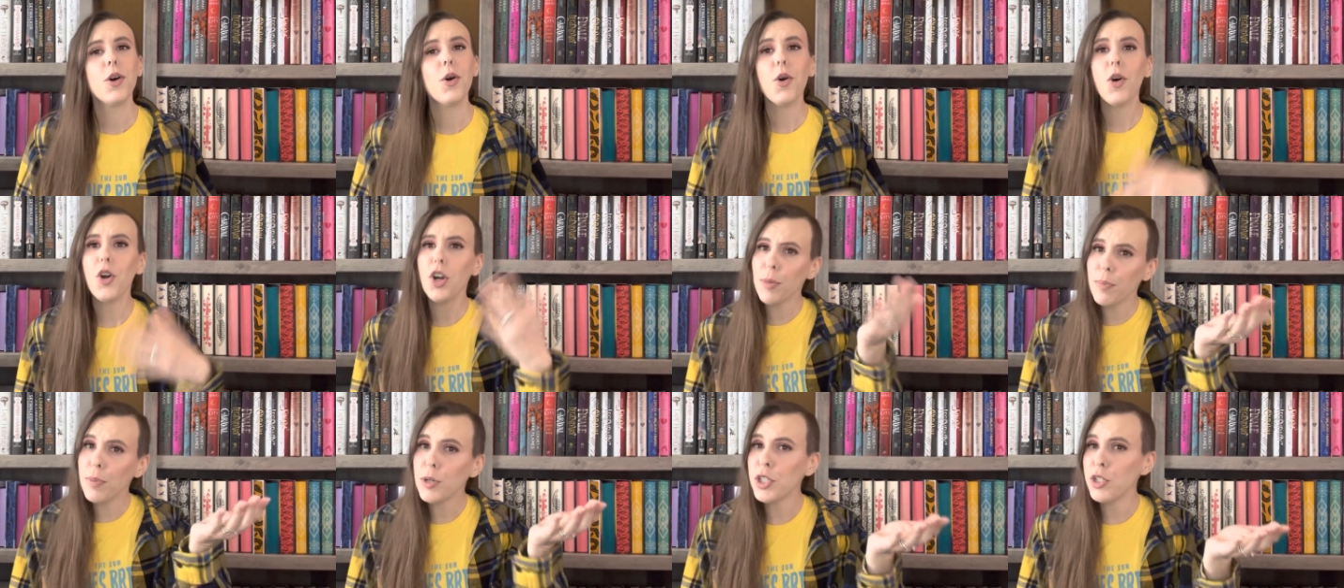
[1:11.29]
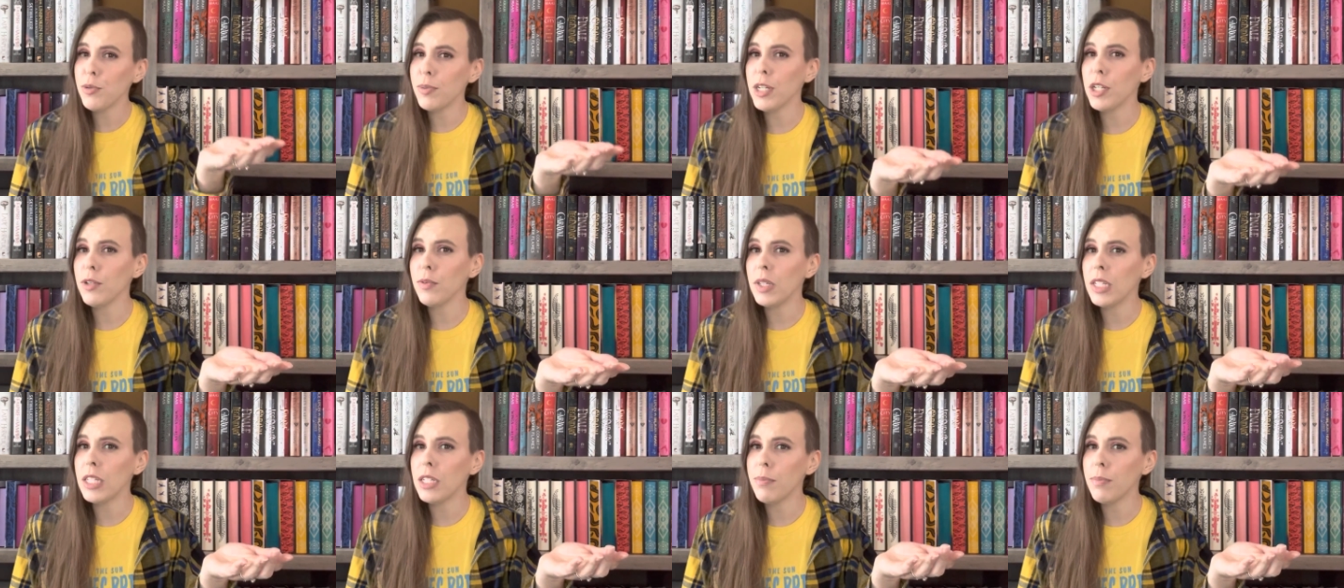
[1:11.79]
or push me to
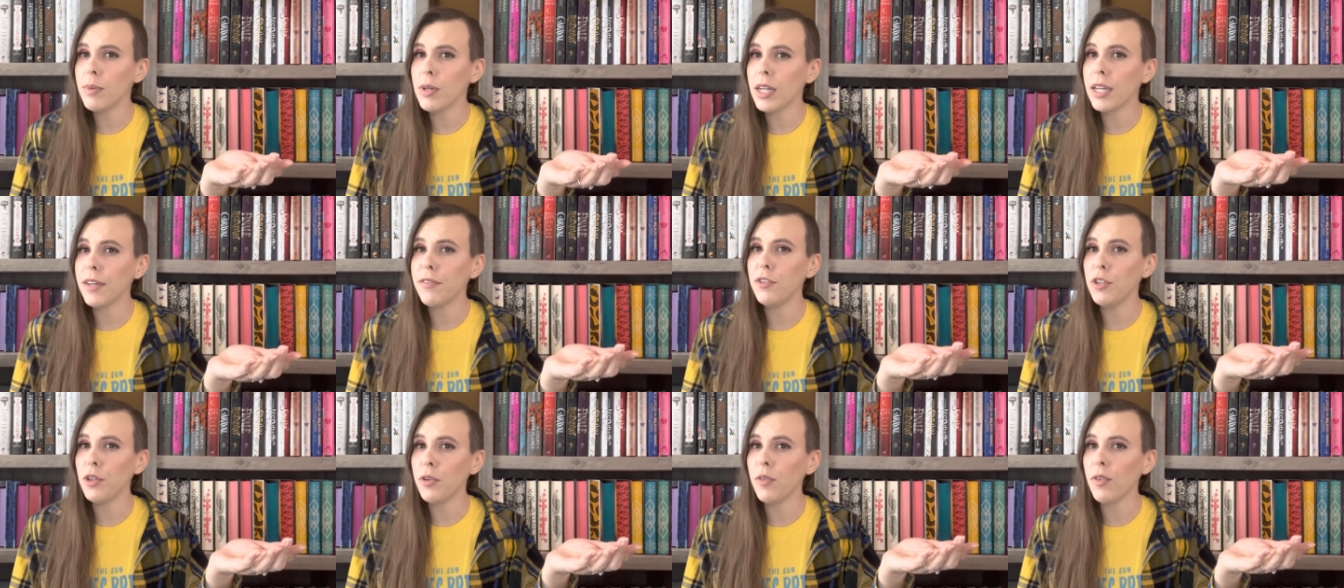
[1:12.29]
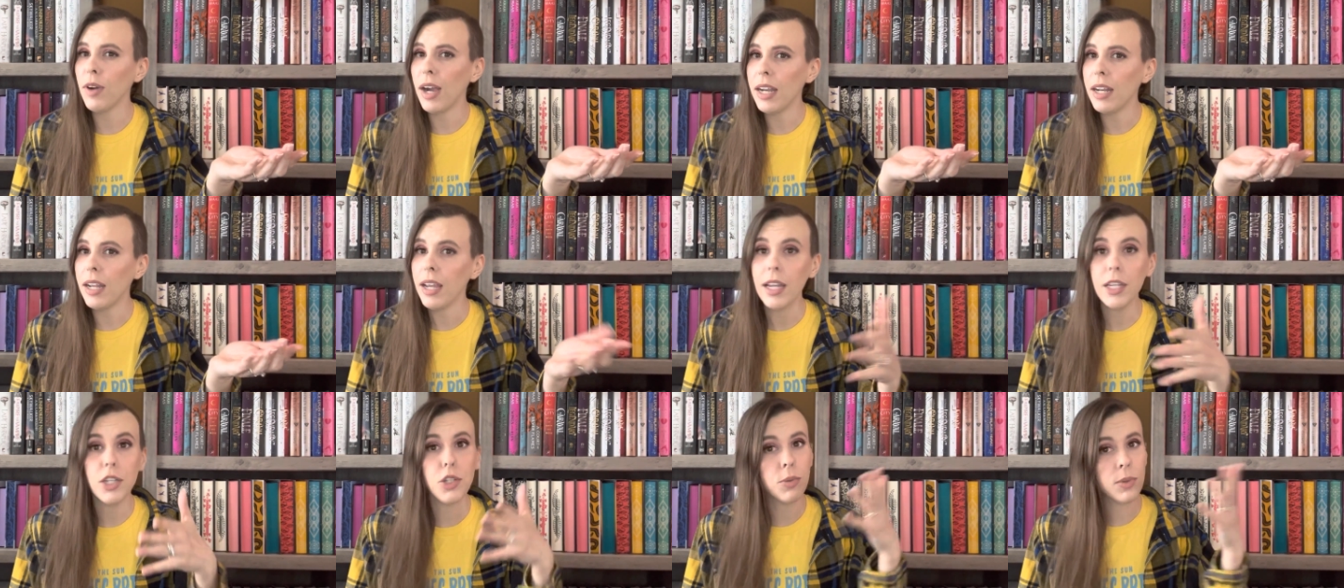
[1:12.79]
read the book if you've read
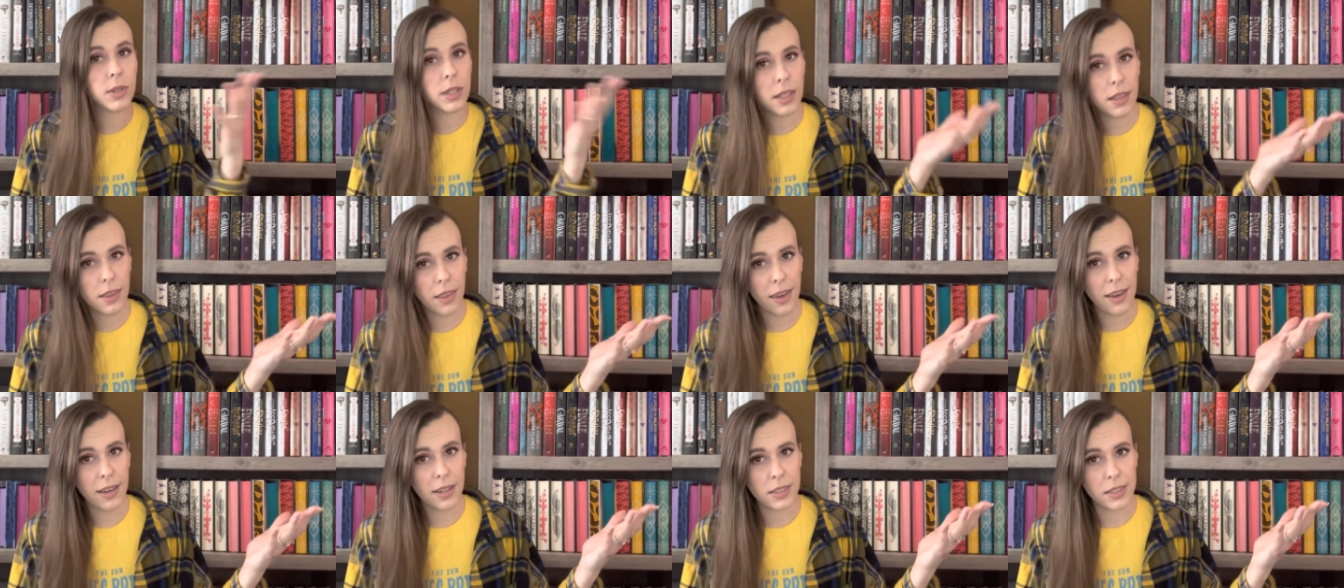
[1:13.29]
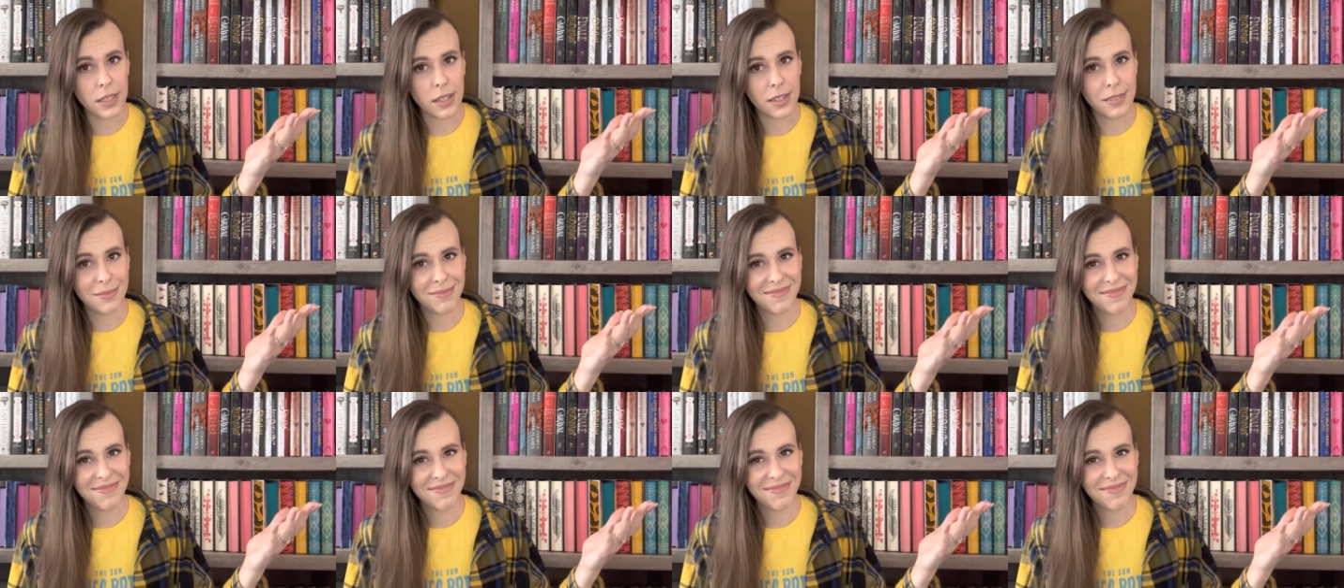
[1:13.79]
it and you really liked it.